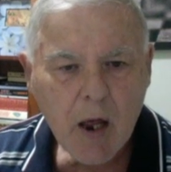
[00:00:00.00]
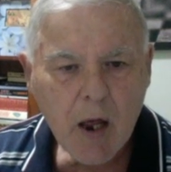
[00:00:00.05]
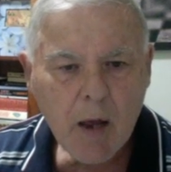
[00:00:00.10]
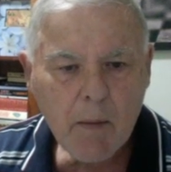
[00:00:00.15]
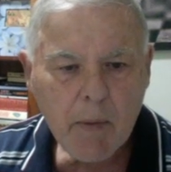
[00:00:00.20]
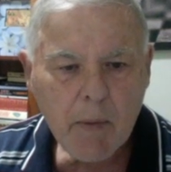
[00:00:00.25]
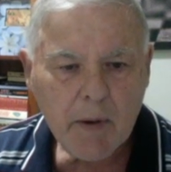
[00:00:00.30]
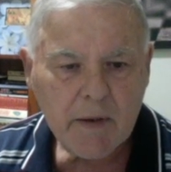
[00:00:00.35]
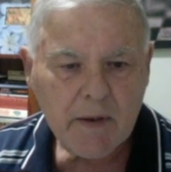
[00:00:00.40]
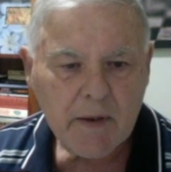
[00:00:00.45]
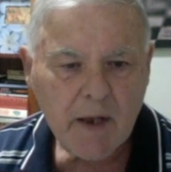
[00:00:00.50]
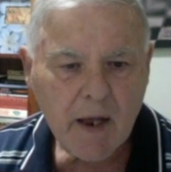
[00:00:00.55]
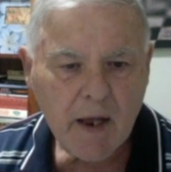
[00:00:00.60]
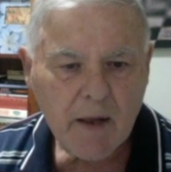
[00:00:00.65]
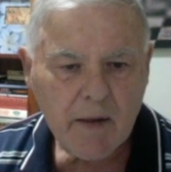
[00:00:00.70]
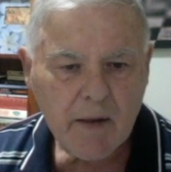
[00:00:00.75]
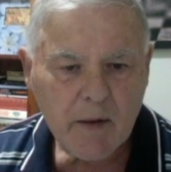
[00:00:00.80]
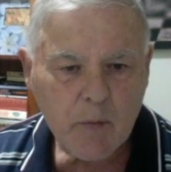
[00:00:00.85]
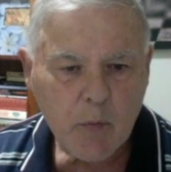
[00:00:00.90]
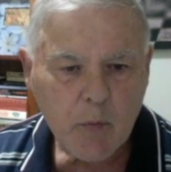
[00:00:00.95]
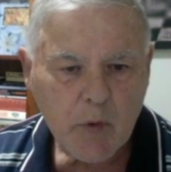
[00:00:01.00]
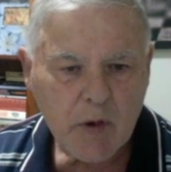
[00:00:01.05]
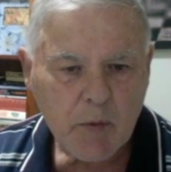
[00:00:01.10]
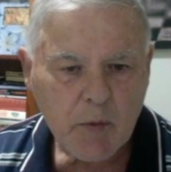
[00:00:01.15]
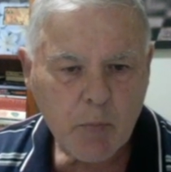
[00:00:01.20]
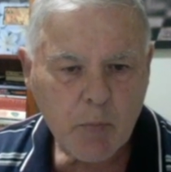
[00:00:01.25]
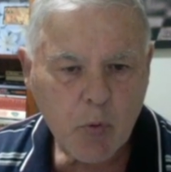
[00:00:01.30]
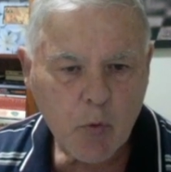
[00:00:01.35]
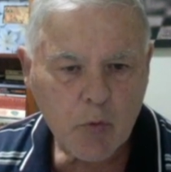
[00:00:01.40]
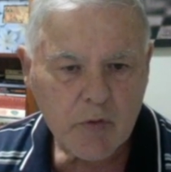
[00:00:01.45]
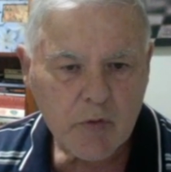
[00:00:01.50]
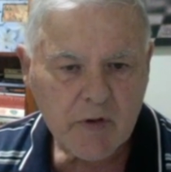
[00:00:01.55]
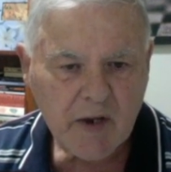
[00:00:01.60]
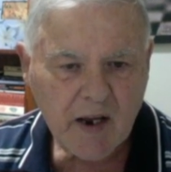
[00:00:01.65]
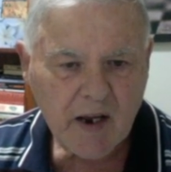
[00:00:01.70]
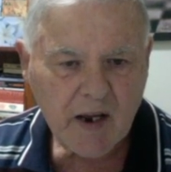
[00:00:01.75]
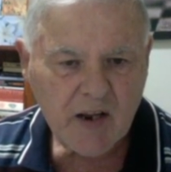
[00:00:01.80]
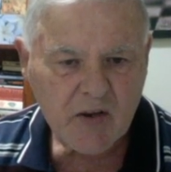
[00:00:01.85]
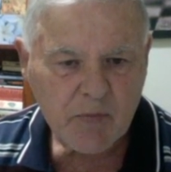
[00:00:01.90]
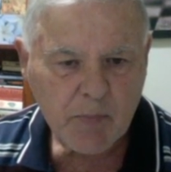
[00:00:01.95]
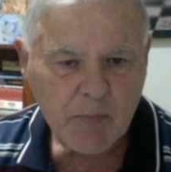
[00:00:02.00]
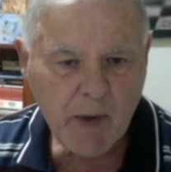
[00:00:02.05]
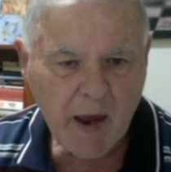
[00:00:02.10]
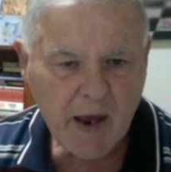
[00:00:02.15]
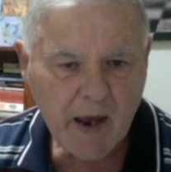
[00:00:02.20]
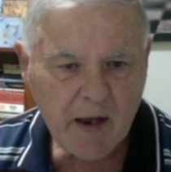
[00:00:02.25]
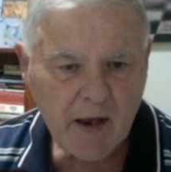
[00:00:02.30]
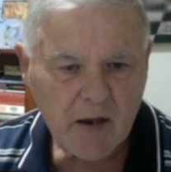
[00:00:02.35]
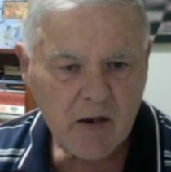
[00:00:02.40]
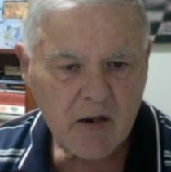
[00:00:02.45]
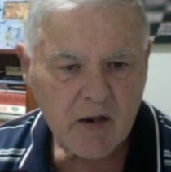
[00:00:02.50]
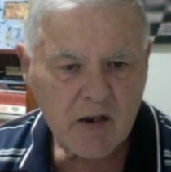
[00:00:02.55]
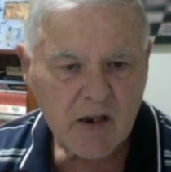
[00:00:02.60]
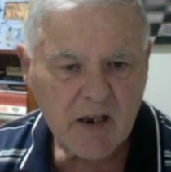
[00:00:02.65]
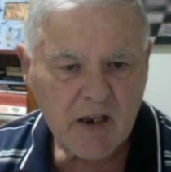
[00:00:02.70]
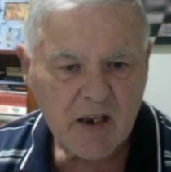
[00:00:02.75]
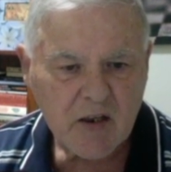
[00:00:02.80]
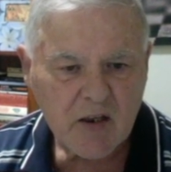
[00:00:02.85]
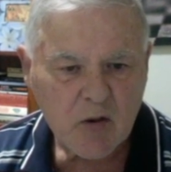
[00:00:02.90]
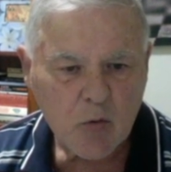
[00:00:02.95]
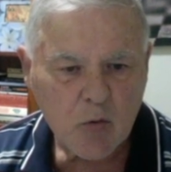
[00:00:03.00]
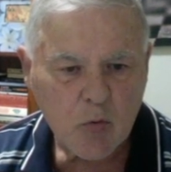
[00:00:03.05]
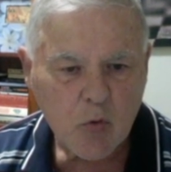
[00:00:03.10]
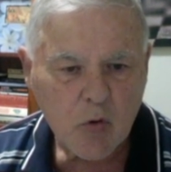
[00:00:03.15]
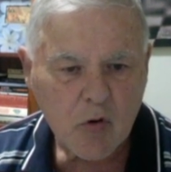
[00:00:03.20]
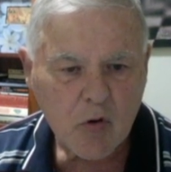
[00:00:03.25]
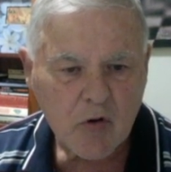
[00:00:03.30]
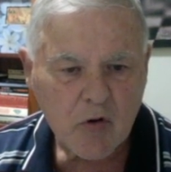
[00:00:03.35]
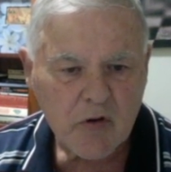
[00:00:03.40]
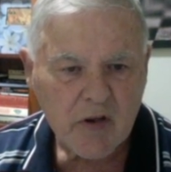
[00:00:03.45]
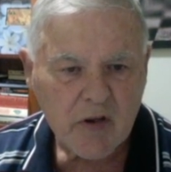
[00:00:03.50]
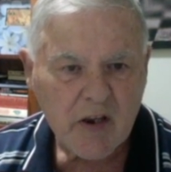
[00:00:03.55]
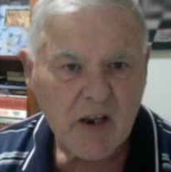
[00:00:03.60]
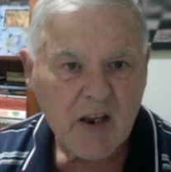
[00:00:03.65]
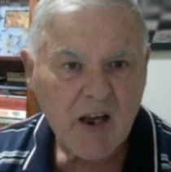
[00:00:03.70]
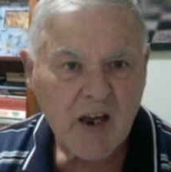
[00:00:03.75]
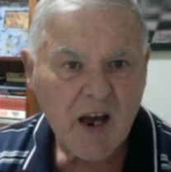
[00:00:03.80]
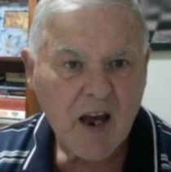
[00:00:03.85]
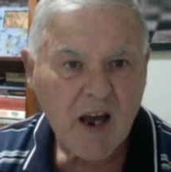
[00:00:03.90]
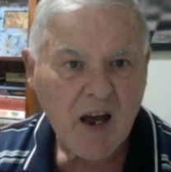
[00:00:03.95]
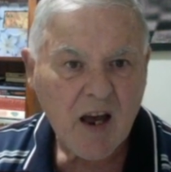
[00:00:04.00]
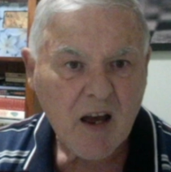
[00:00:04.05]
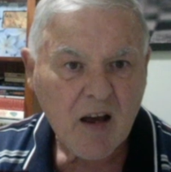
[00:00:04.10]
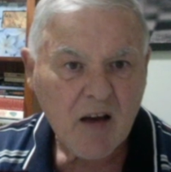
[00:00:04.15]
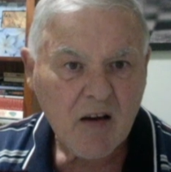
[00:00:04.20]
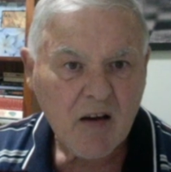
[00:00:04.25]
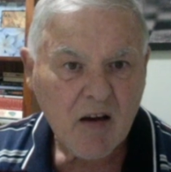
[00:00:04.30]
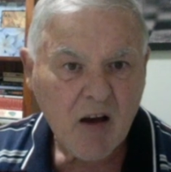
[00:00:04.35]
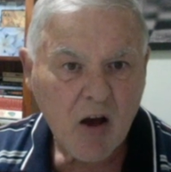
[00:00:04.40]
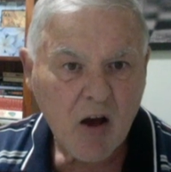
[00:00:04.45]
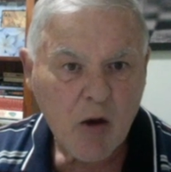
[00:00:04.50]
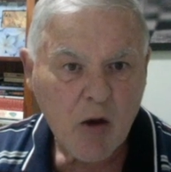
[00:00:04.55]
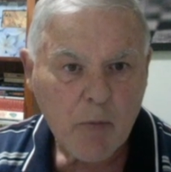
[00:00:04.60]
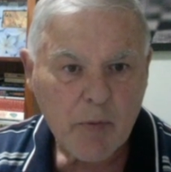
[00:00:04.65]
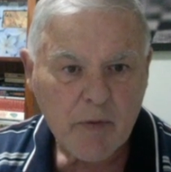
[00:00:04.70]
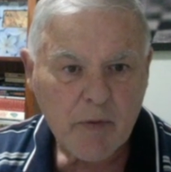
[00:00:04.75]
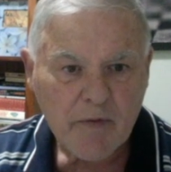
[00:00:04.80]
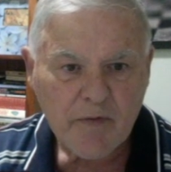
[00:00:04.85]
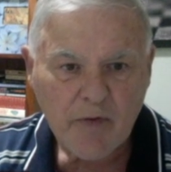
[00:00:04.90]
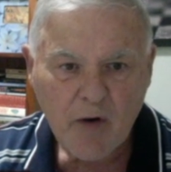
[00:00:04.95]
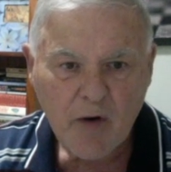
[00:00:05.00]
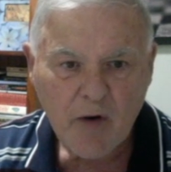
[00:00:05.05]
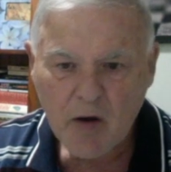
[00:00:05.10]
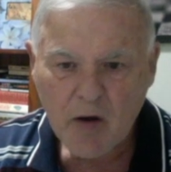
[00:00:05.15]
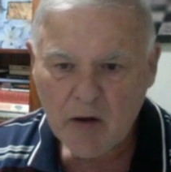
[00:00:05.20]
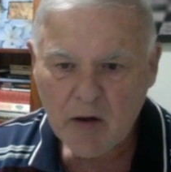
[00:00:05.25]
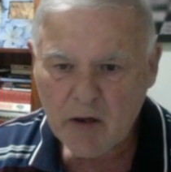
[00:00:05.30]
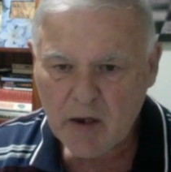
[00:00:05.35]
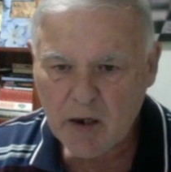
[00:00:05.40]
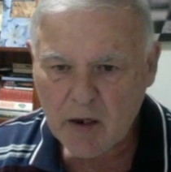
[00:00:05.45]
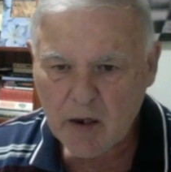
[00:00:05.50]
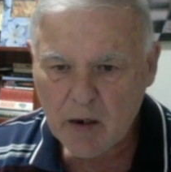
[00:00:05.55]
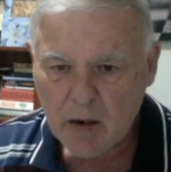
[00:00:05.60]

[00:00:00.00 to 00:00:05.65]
but then when the pawn takes back, you can get the rook on the open file here.